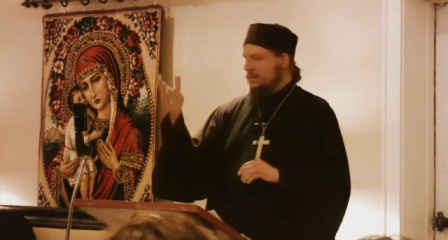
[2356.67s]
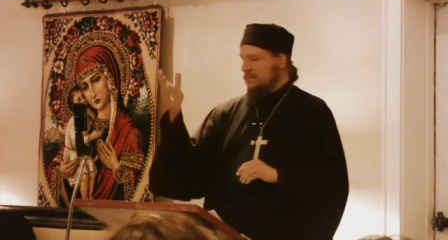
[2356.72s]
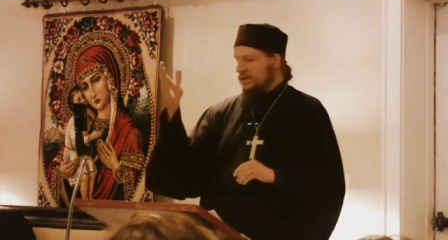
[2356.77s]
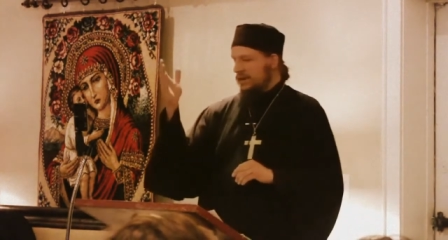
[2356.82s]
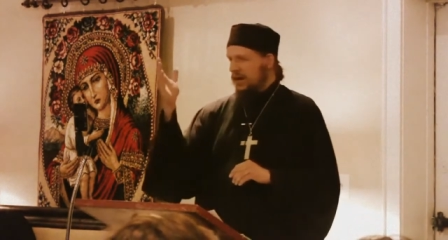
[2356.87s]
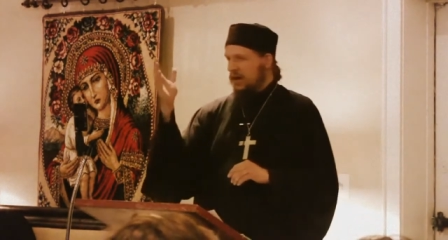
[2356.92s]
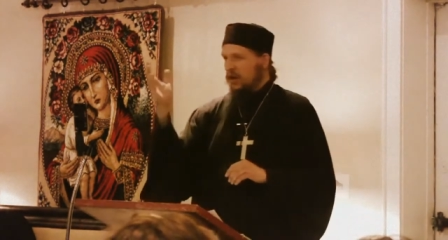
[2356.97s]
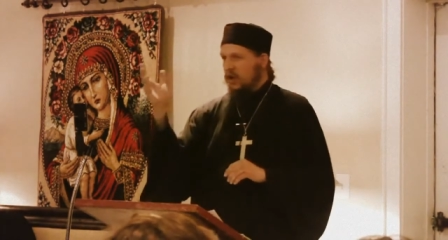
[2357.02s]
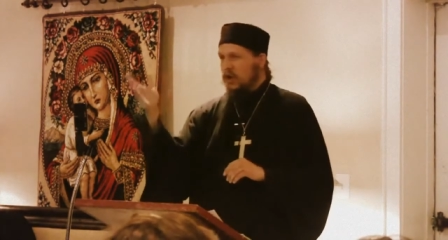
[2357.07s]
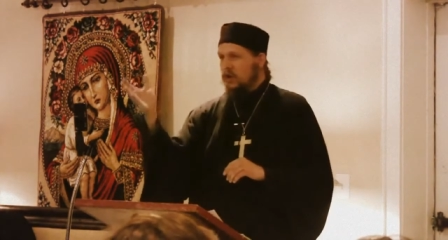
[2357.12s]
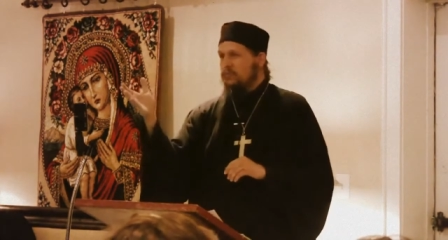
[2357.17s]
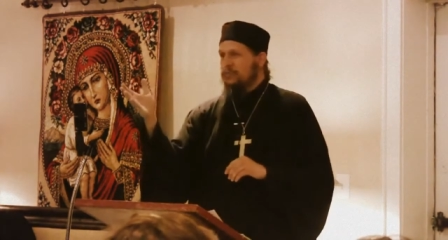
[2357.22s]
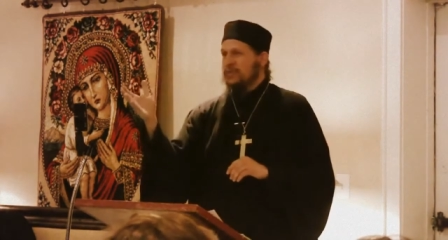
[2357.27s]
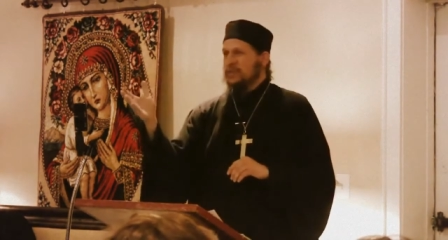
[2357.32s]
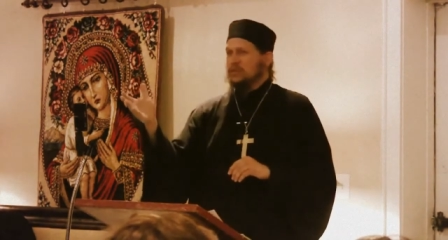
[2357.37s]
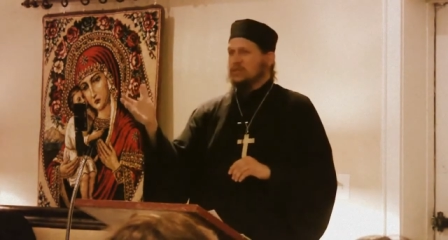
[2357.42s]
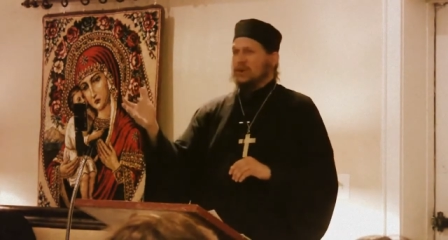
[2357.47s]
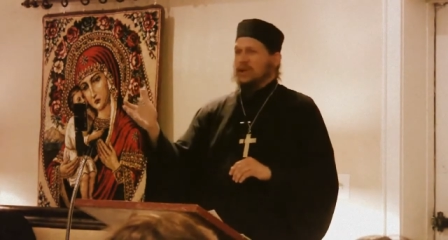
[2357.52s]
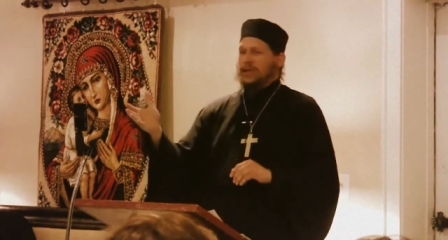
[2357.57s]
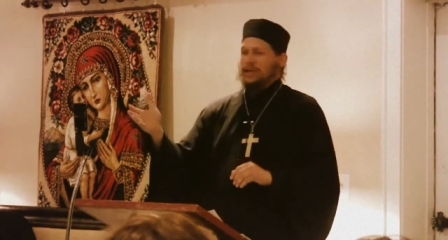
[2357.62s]
But I hope
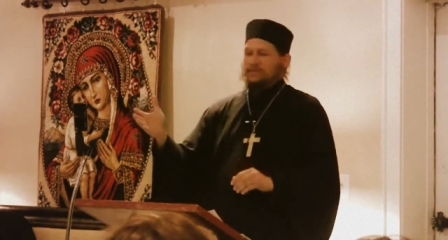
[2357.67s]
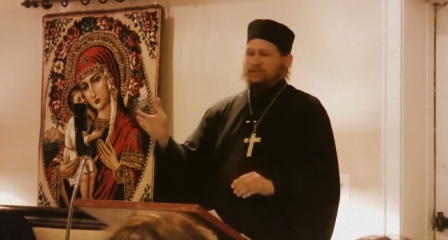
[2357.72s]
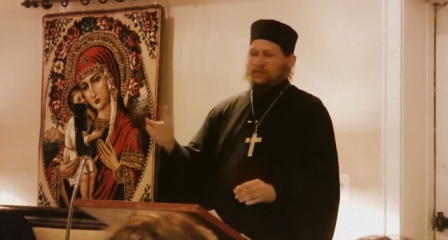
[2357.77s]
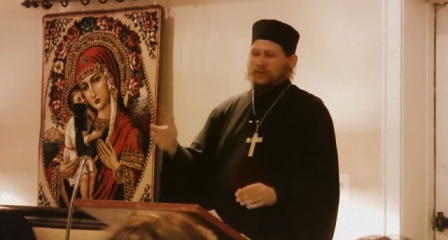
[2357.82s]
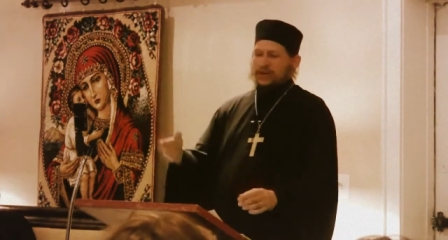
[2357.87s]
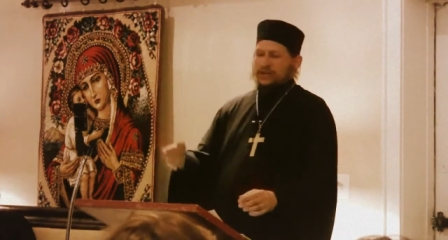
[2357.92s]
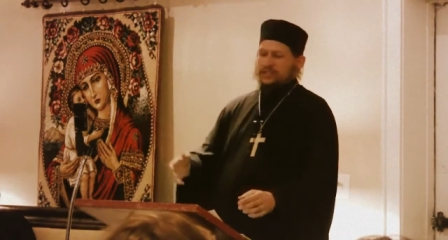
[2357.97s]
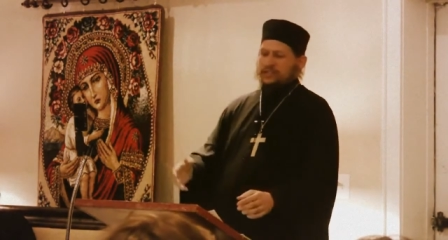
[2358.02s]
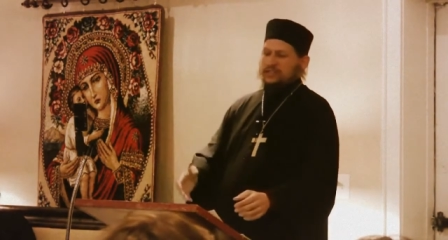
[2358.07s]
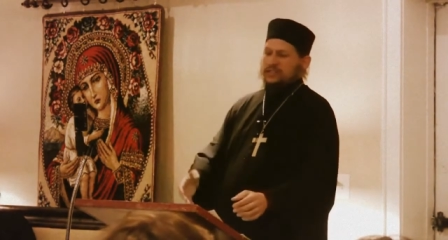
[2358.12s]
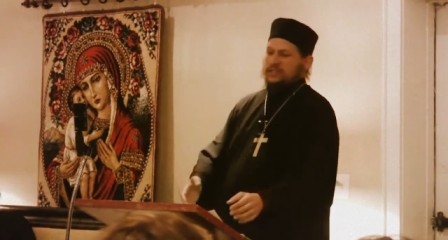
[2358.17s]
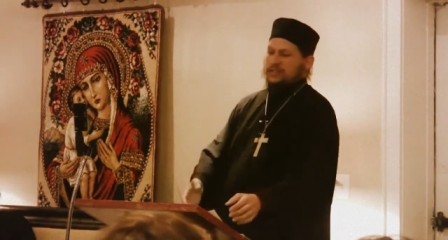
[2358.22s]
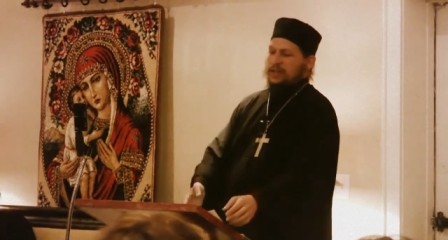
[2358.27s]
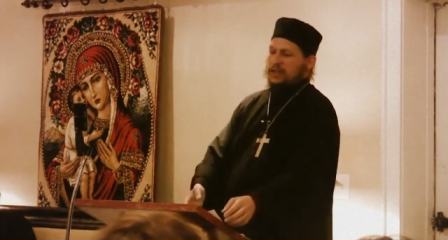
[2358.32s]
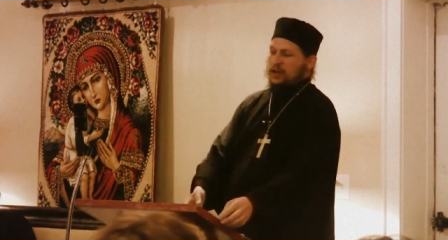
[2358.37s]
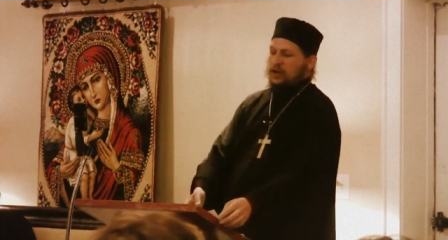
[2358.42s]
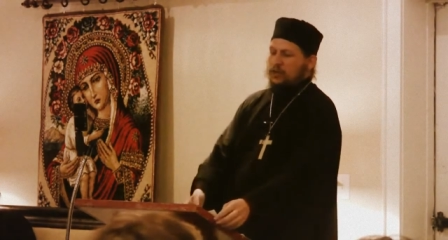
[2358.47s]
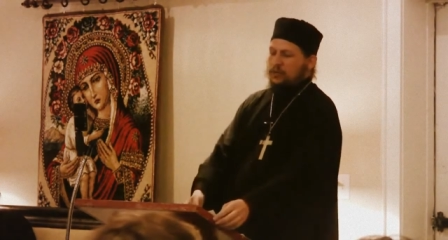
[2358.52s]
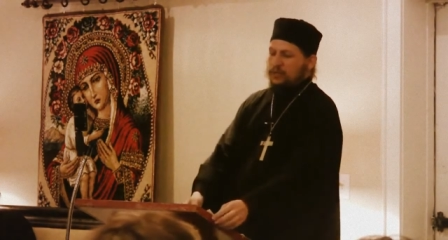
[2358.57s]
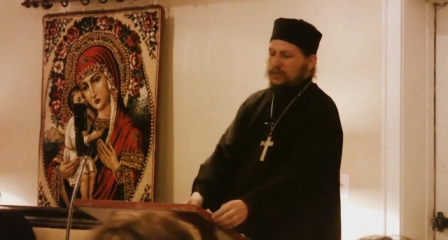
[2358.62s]
that you all have questions,
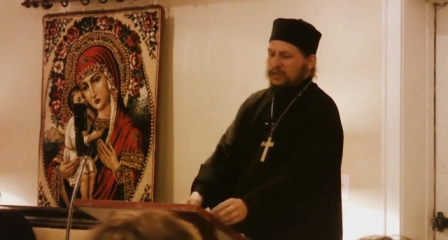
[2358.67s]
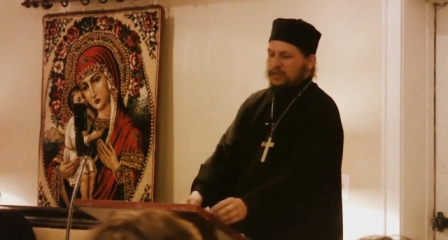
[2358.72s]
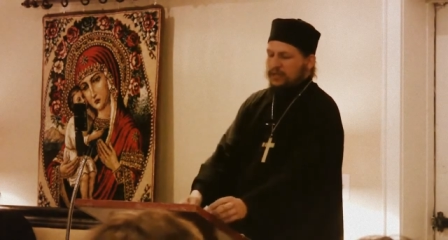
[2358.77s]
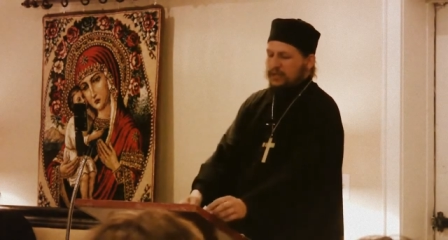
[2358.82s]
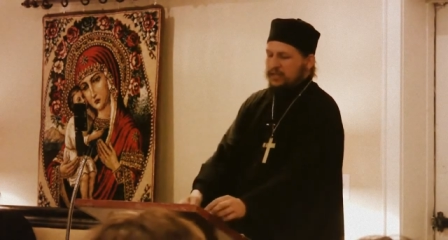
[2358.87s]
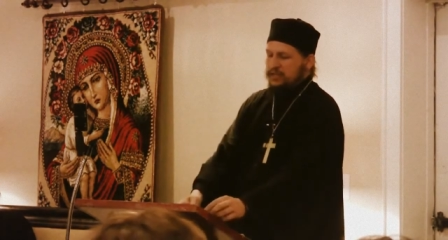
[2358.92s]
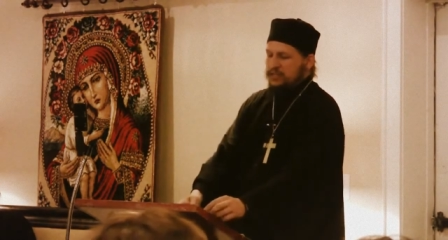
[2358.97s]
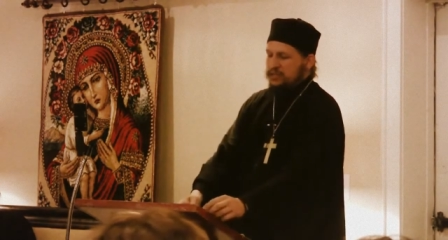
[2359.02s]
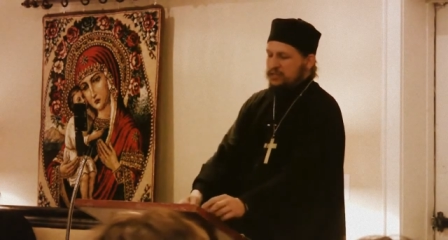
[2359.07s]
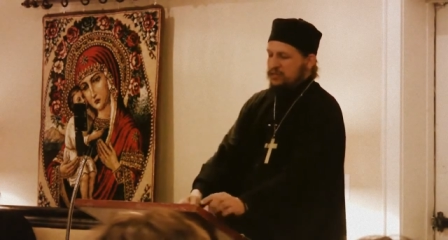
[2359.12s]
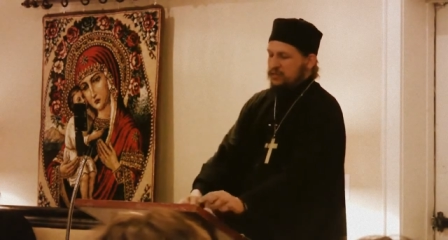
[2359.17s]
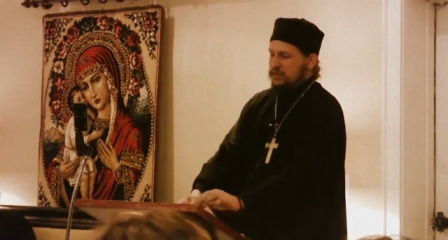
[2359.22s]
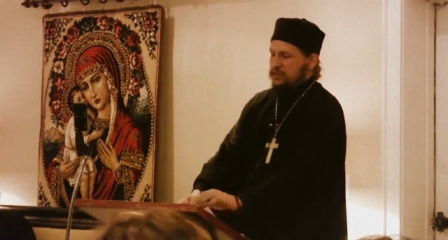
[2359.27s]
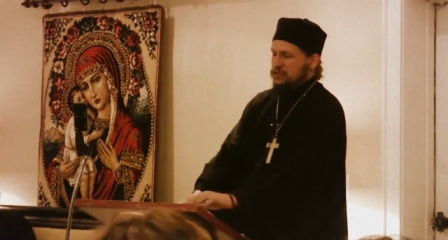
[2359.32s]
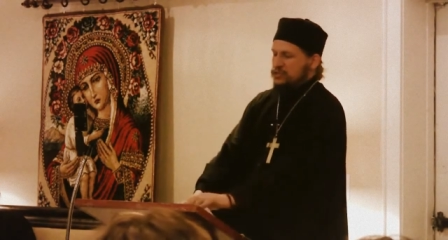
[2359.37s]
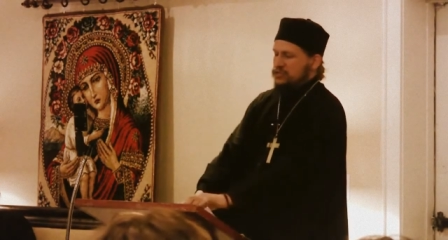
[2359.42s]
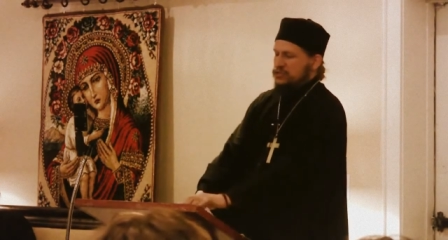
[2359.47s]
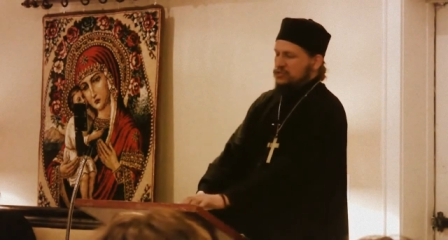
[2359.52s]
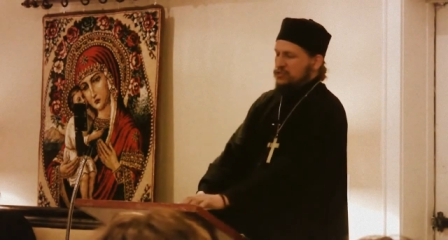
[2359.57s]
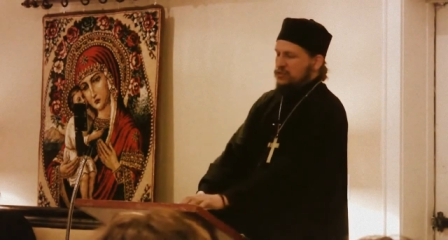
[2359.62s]
and I hope that each of your
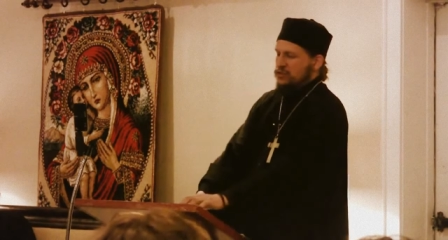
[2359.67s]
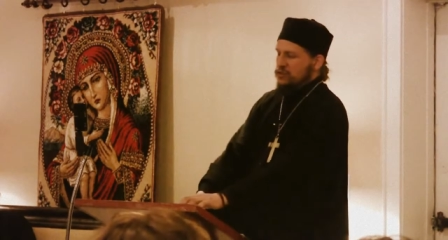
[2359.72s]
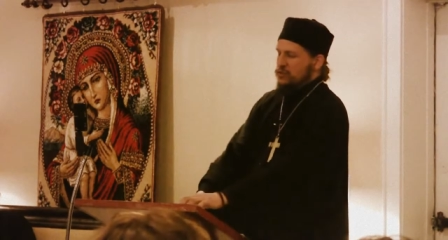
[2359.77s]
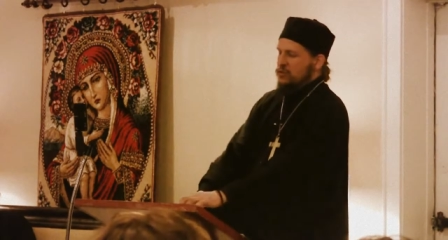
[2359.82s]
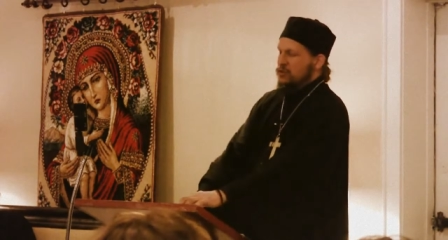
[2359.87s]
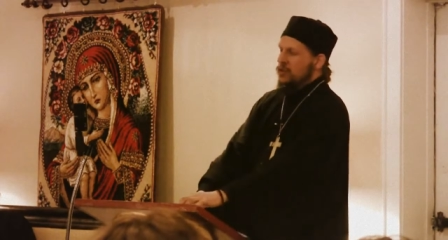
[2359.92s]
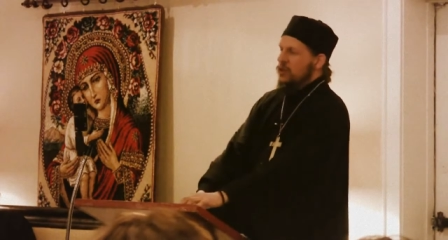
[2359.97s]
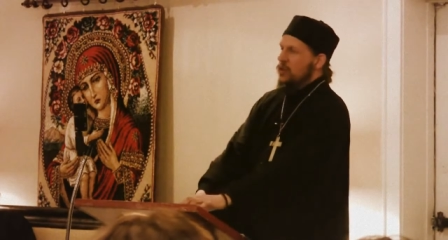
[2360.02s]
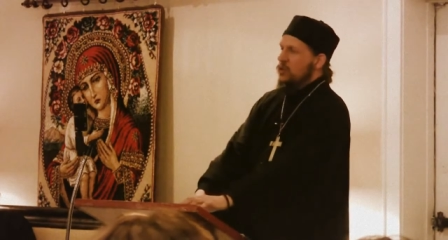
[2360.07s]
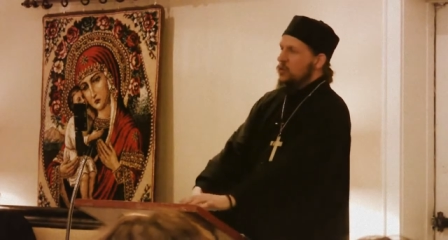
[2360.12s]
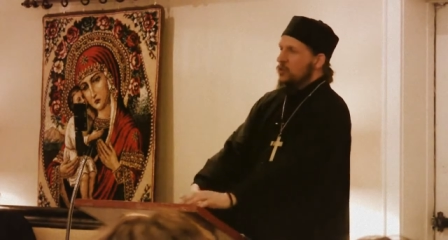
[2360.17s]
concern